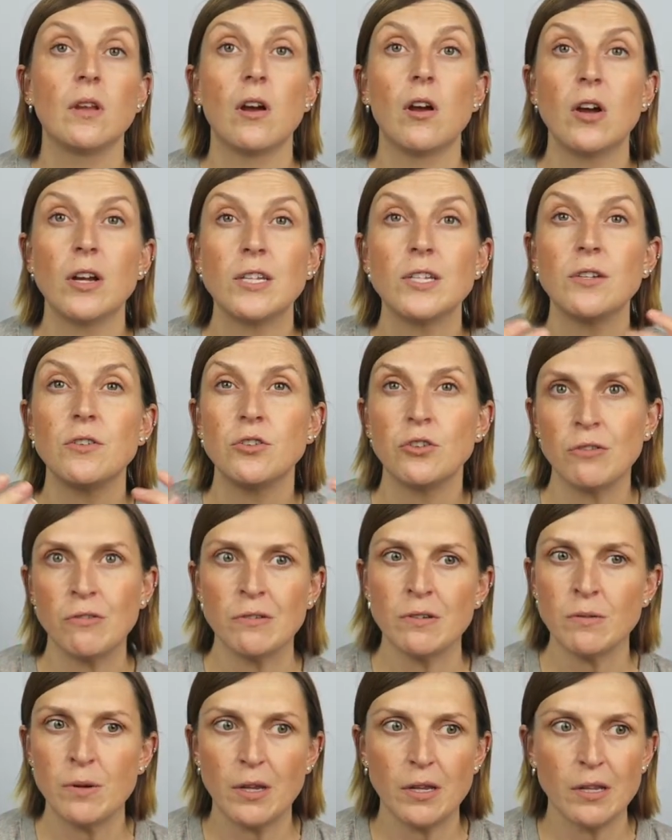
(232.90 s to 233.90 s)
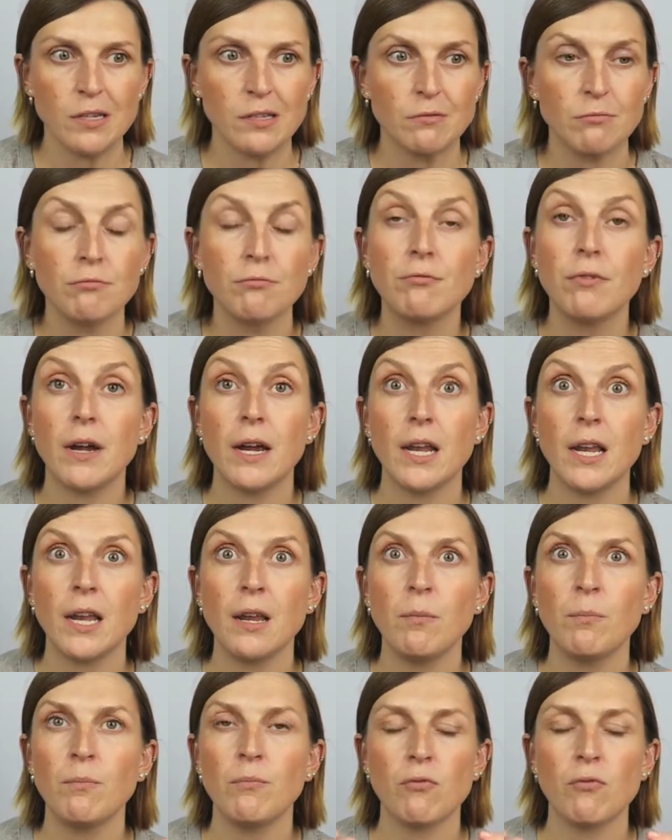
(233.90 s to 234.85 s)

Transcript: I do children's wear that's really